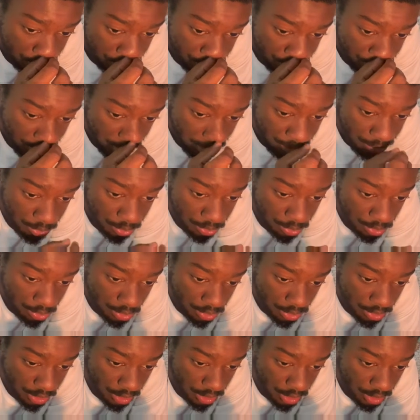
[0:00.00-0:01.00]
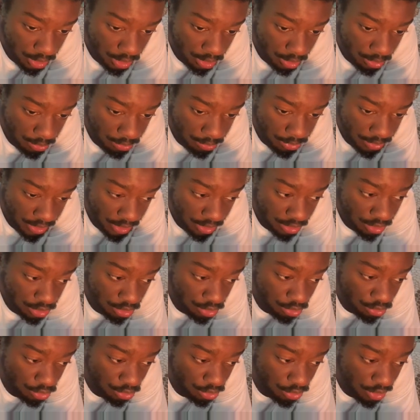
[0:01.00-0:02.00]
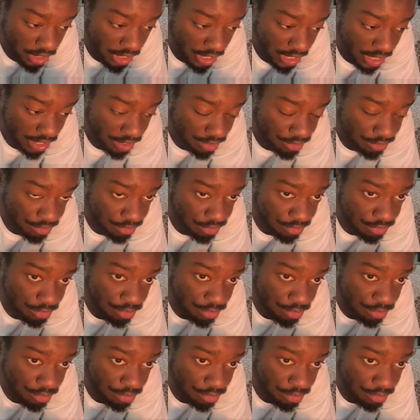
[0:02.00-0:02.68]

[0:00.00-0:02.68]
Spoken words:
people tend to have